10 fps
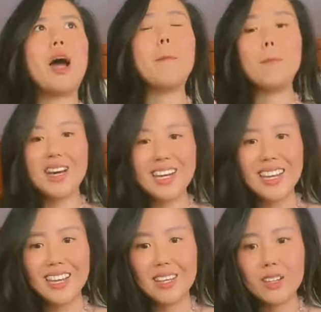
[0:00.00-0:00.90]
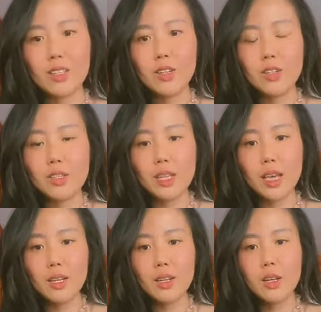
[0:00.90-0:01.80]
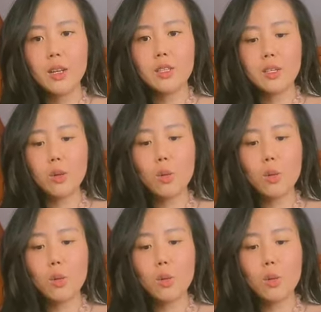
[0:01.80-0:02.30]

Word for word: abundant. You understand? So